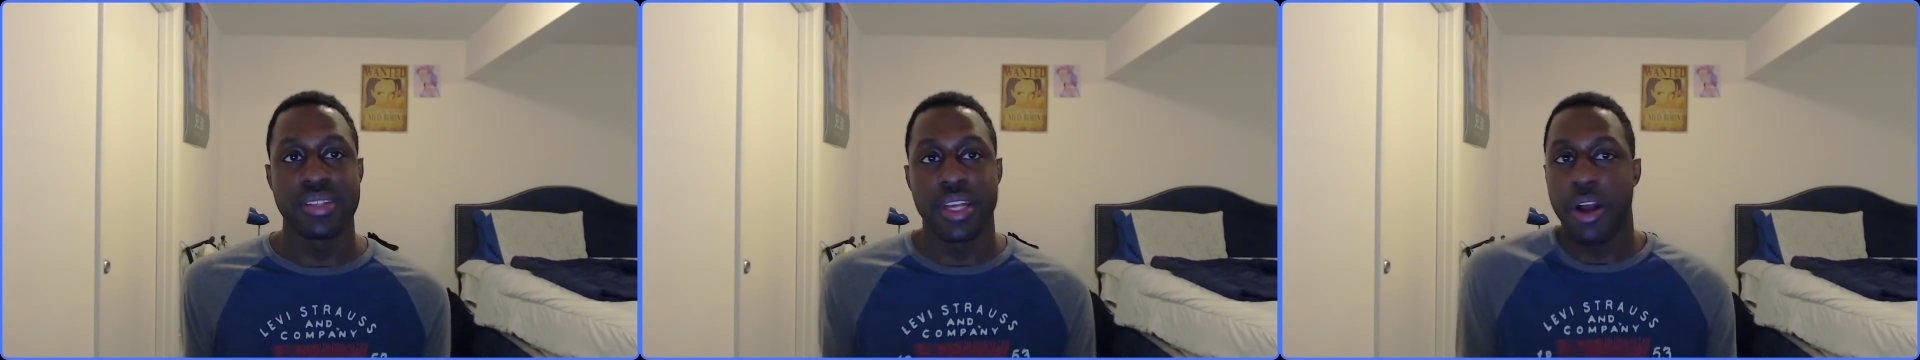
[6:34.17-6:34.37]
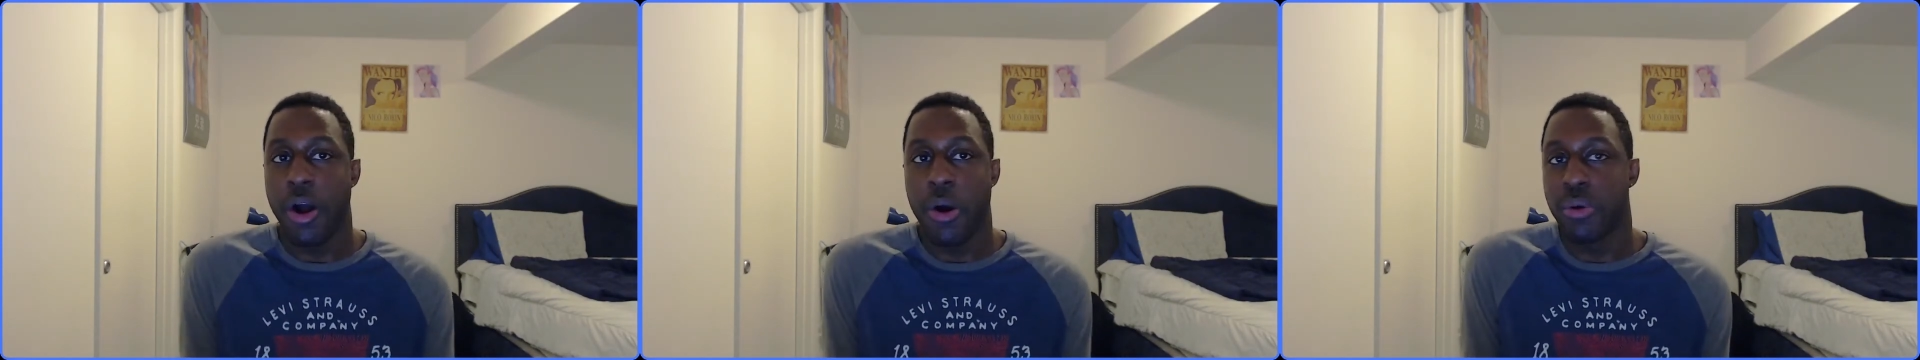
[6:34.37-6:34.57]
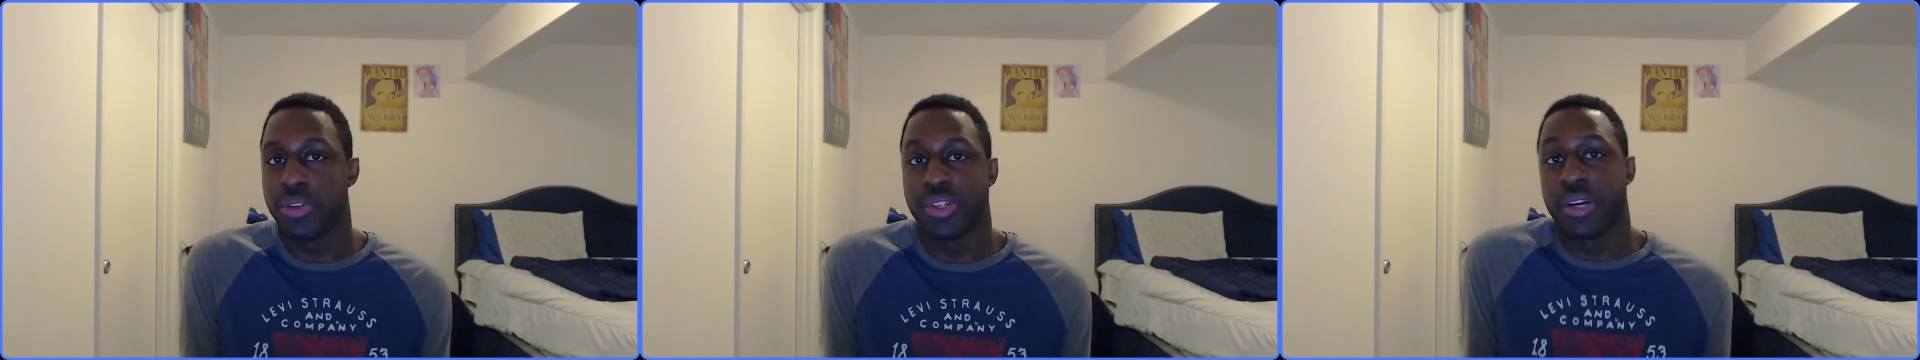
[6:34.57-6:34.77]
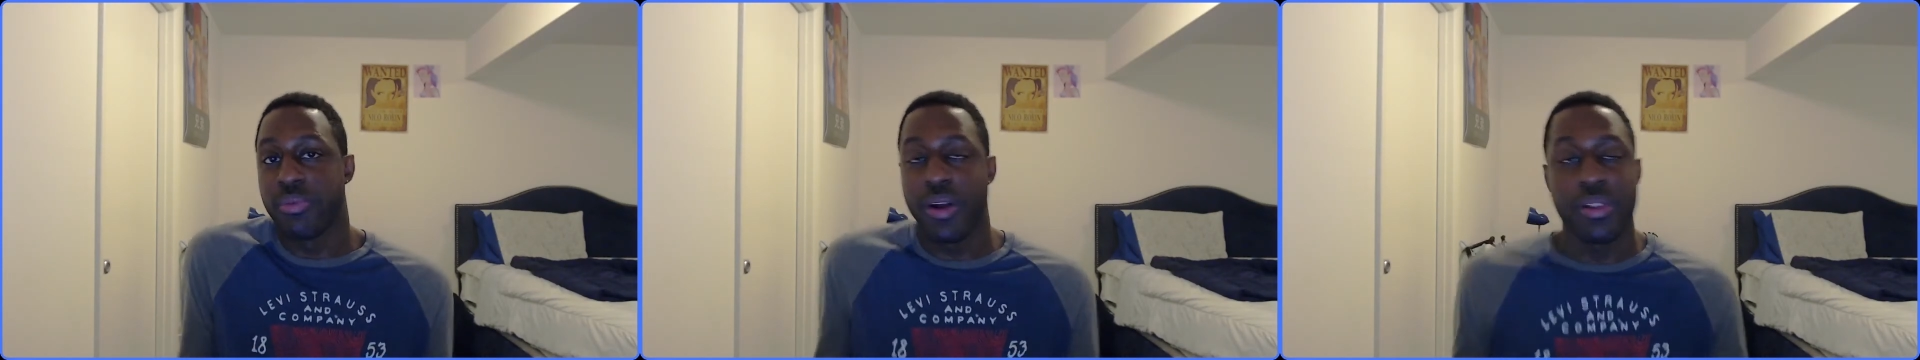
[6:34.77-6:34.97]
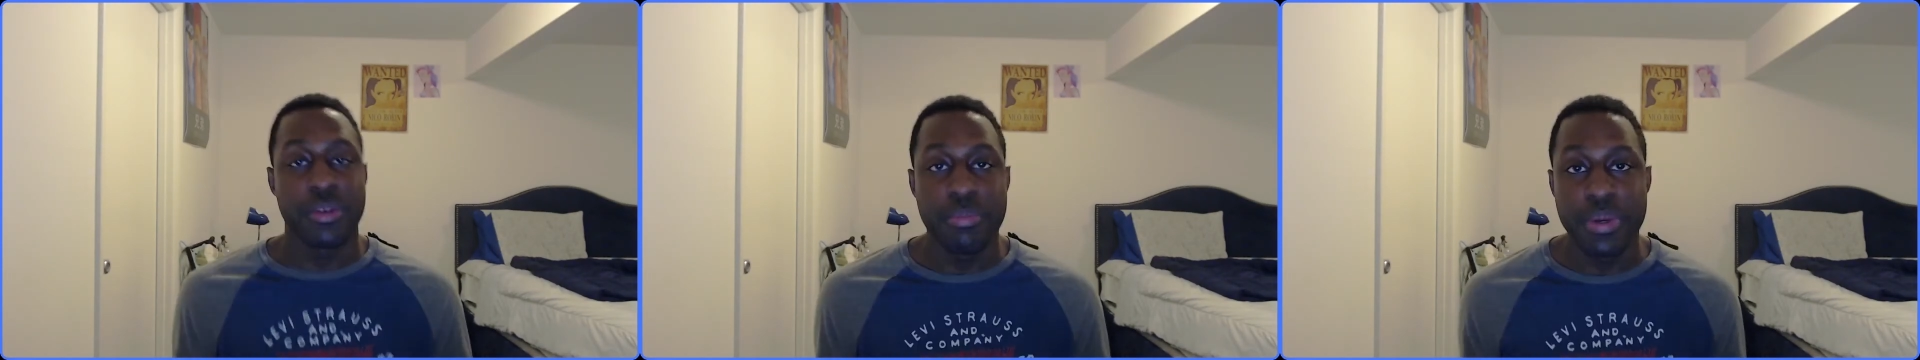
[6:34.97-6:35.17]
They're all just like
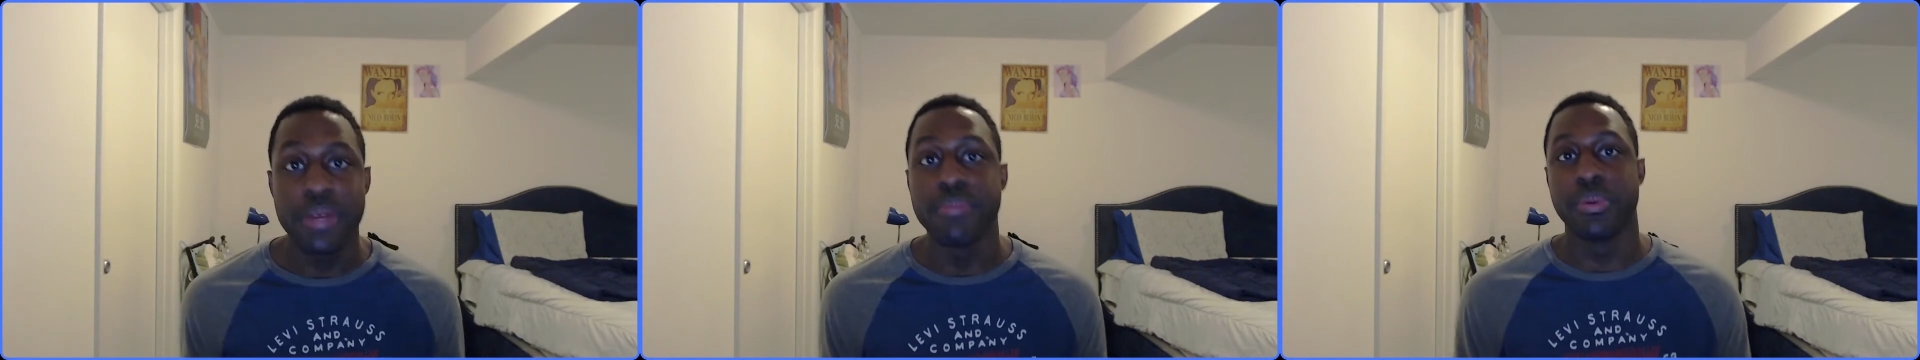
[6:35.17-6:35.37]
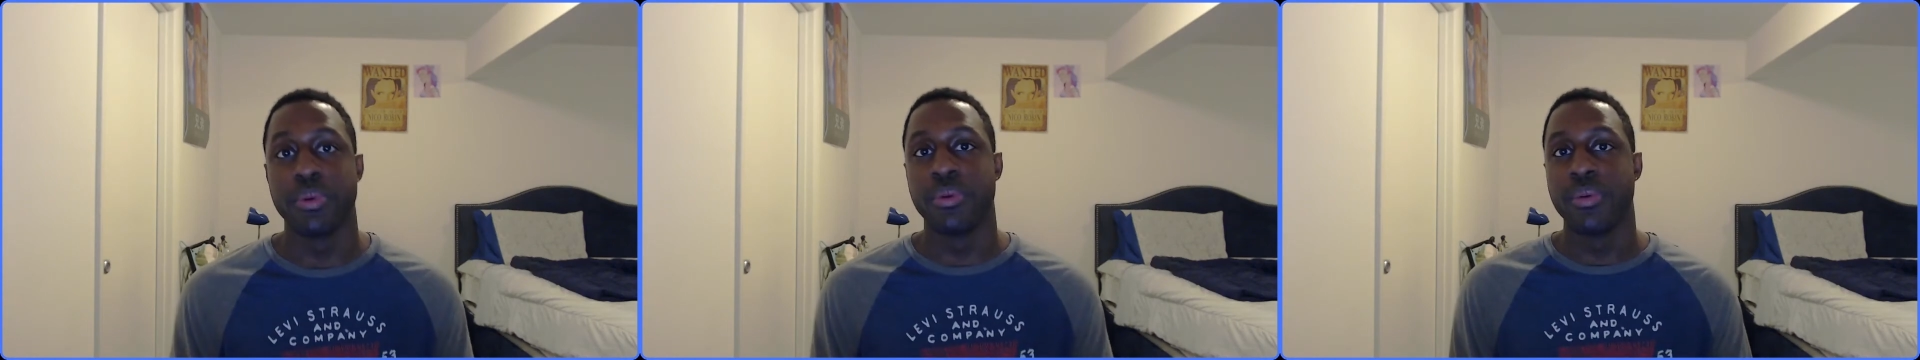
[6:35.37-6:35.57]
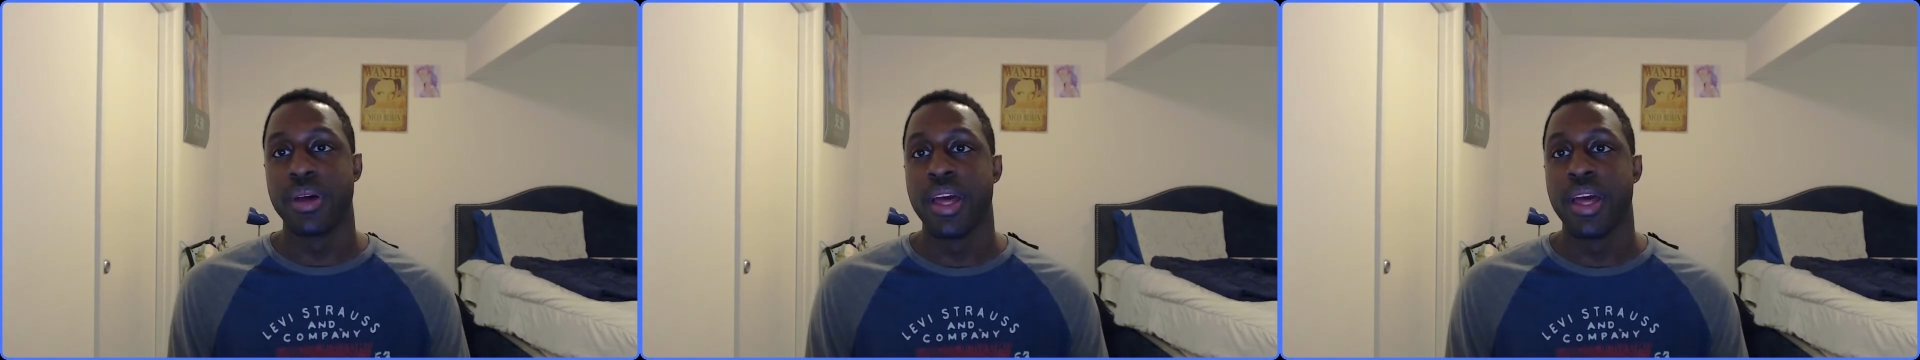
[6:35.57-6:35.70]
regular people.